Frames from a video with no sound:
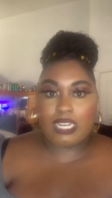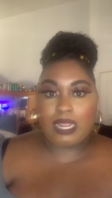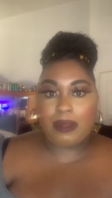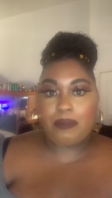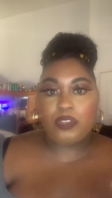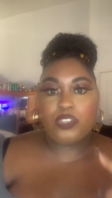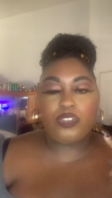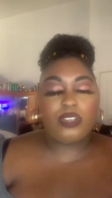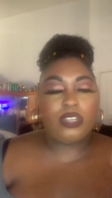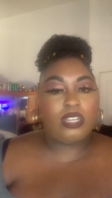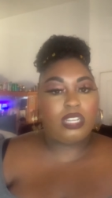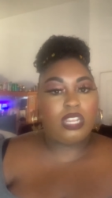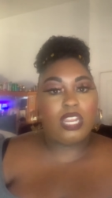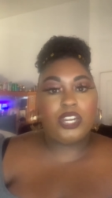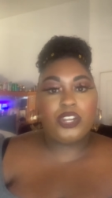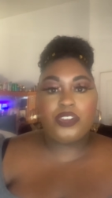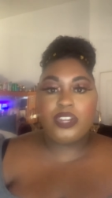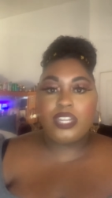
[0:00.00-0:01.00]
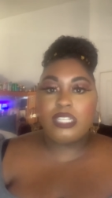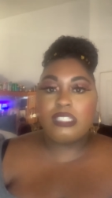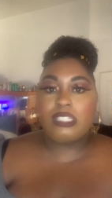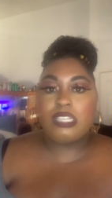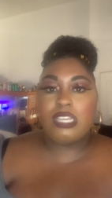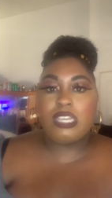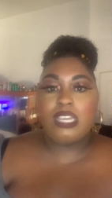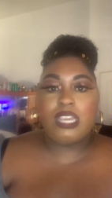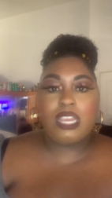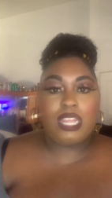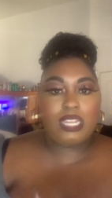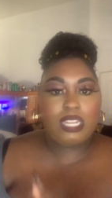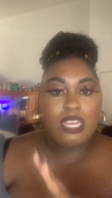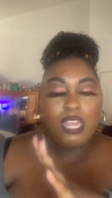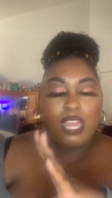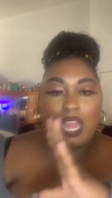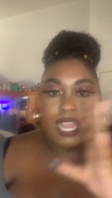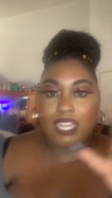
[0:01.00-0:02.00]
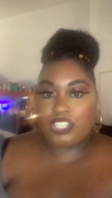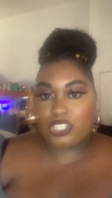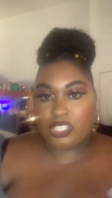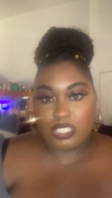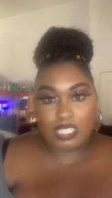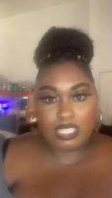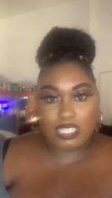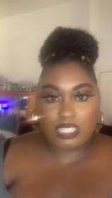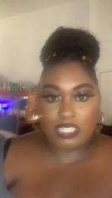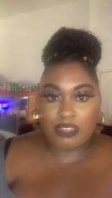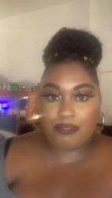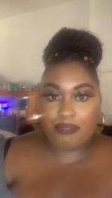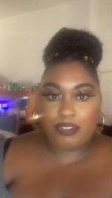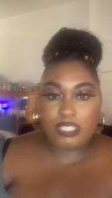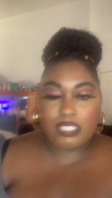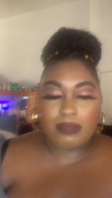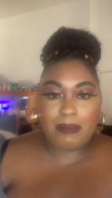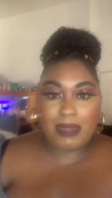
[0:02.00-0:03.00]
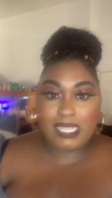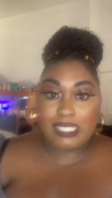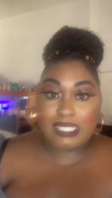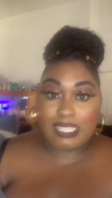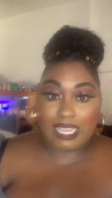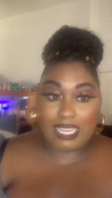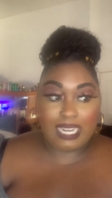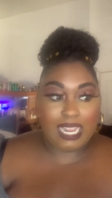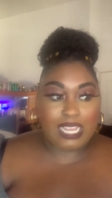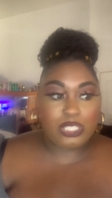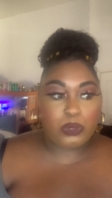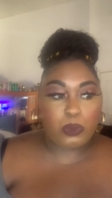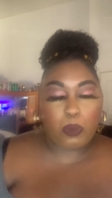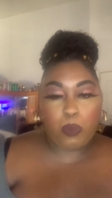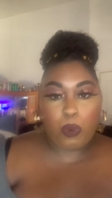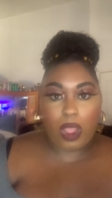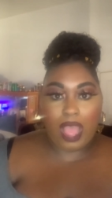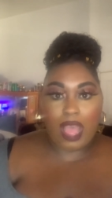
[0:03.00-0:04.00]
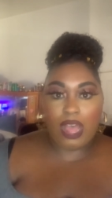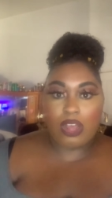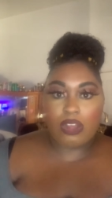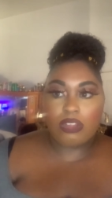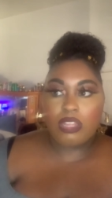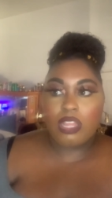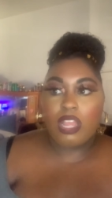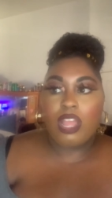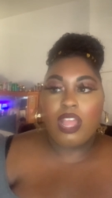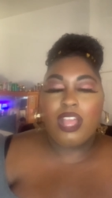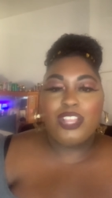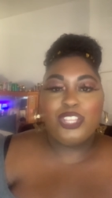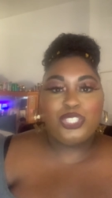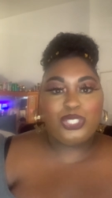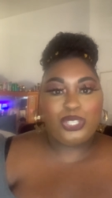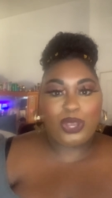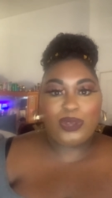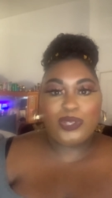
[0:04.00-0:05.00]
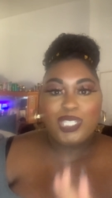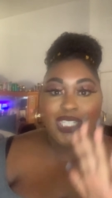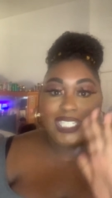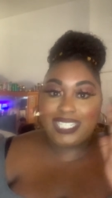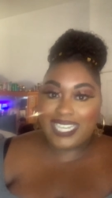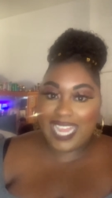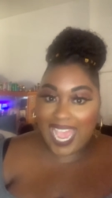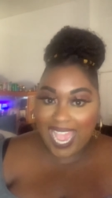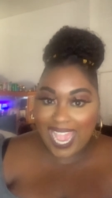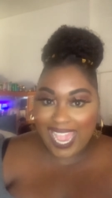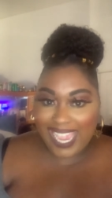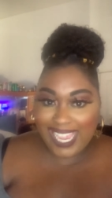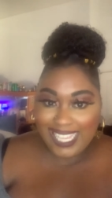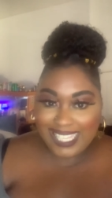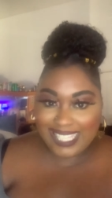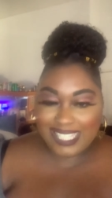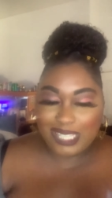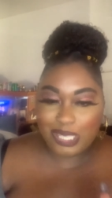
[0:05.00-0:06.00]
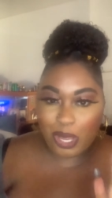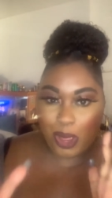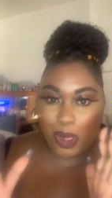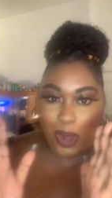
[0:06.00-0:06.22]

I've been drinking a lot of green tea, and I just seen a difference in my skin as well. So next